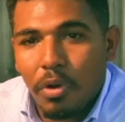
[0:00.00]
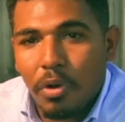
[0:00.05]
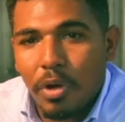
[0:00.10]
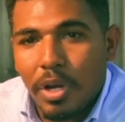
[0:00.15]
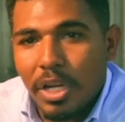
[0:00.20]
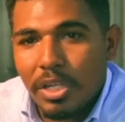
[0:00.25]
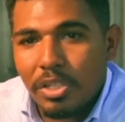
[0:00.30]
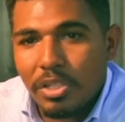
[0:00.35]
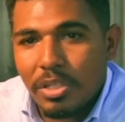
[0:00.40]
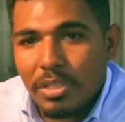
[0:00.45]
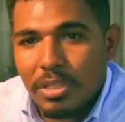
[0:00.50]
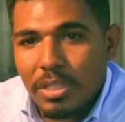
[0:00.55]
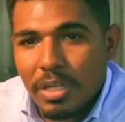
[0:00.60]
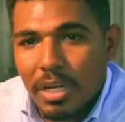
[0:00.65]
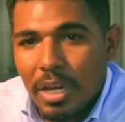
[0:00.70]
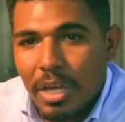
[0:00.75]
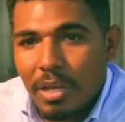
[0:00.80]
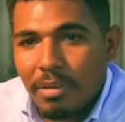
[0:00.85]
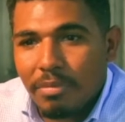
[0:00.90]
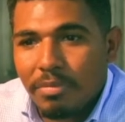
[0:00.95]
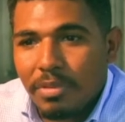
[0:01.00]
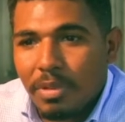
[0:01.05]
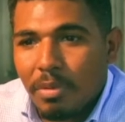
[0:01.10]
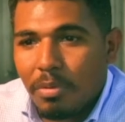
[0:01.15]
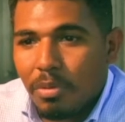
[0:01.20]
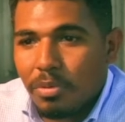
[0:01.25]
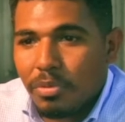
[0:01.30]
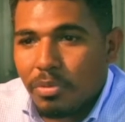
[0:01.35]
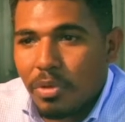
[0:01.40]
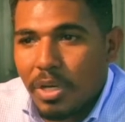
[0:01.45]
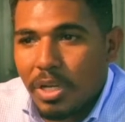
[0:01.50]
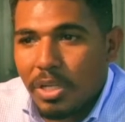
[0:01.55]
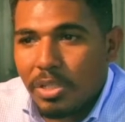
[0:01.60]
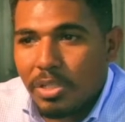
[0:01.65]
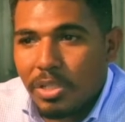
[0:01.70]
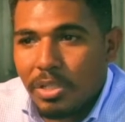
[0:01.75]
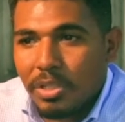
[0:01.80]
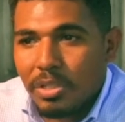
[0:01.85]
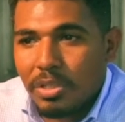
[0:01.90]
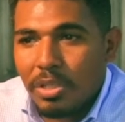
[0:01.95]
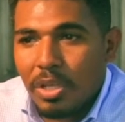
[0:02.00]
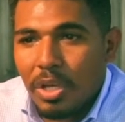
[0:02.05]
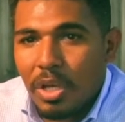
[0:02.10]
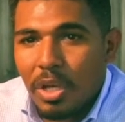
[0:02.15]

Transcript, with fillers: connections in life. Some of those connections,